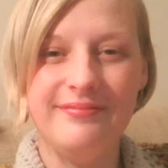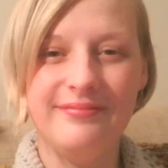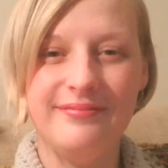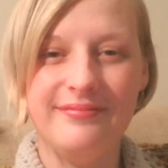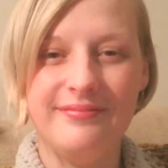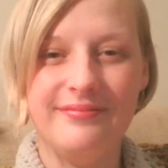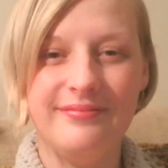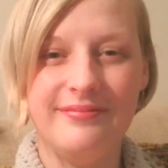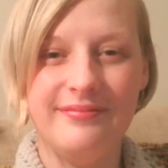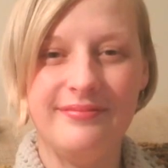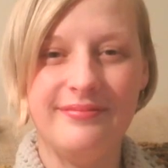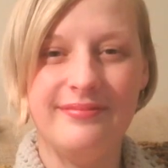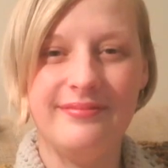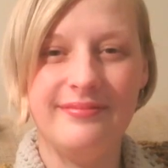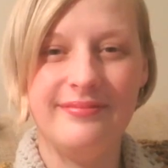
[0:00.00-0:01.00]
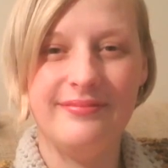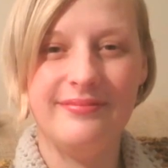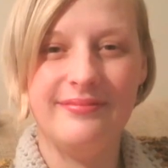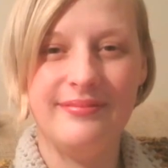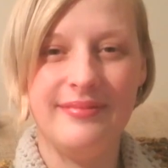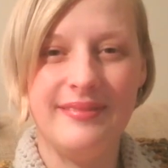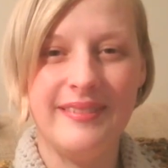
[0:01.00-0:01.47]

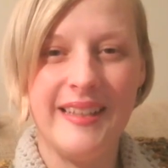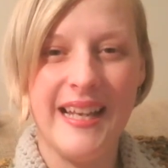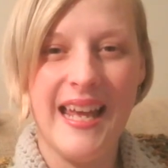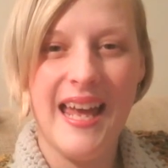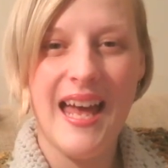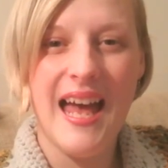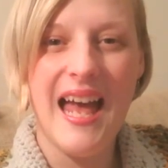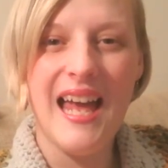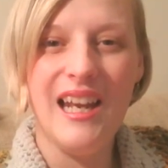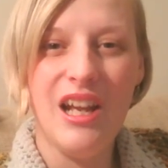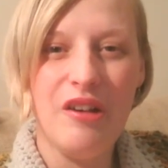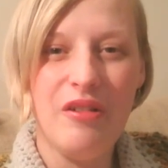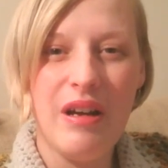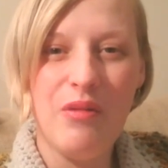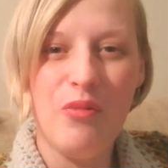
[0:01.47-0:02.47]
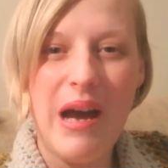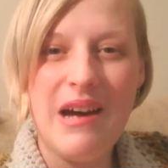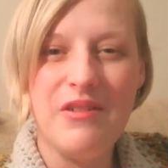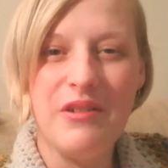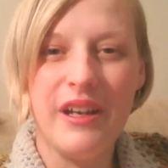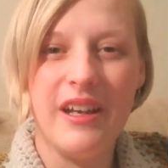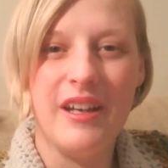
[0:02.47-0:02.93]
Hello and
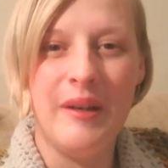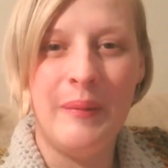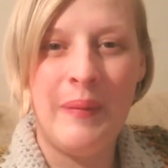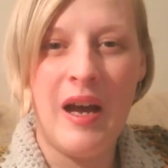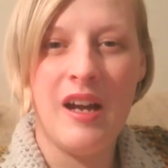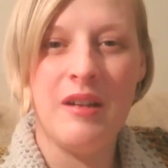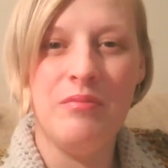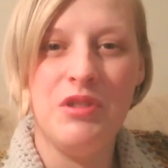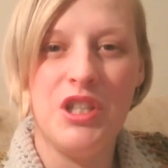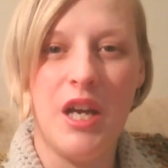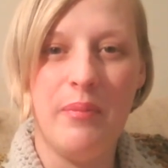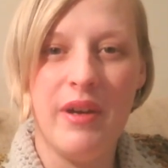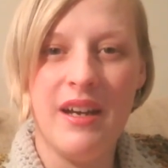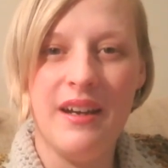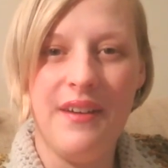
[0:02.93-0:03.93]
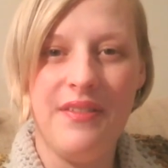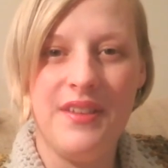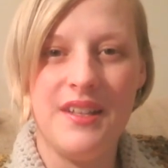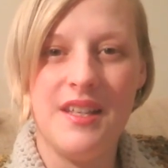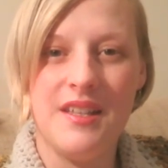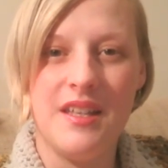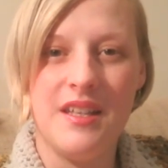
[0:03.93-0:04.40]
welcome. I am Gemma and this
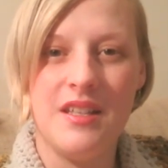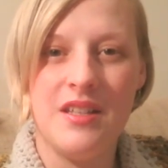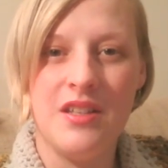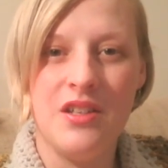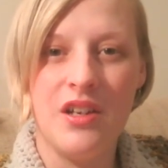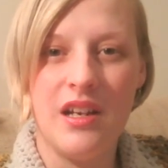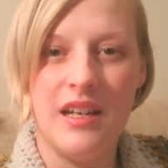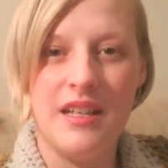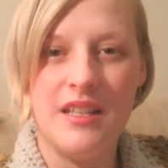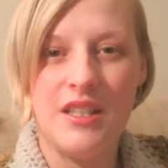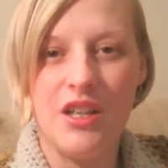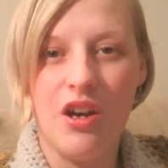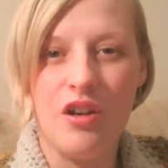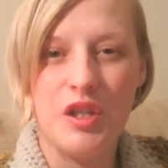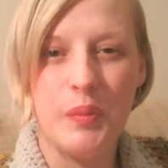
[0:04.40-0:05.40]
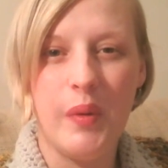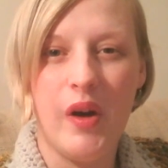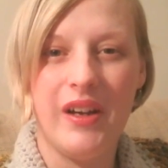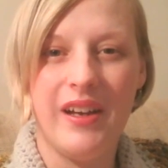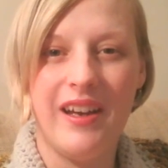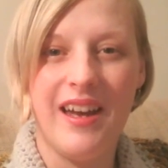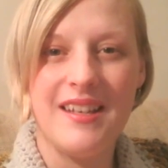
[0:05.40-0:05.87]
is the Snuggly Stars
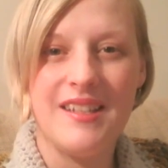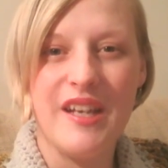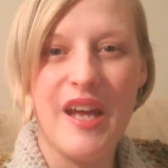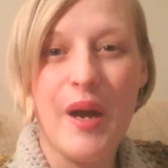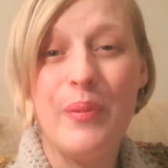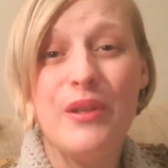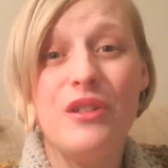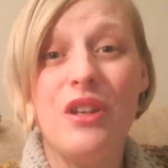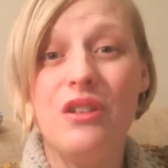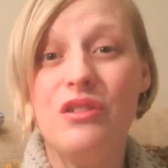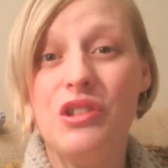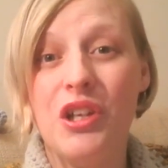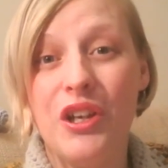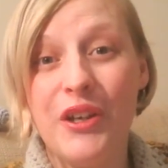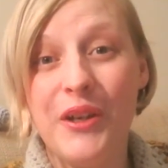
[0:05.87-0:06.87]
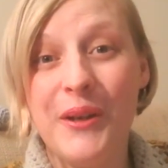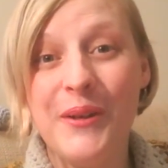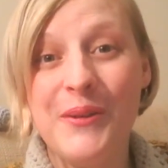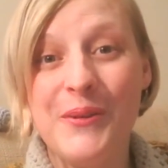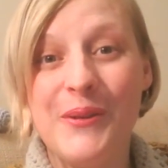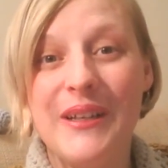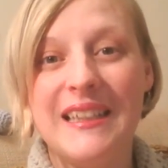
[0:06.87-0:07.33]
Podcast, episode
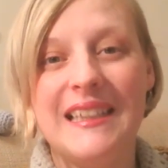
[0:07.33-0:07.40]
2.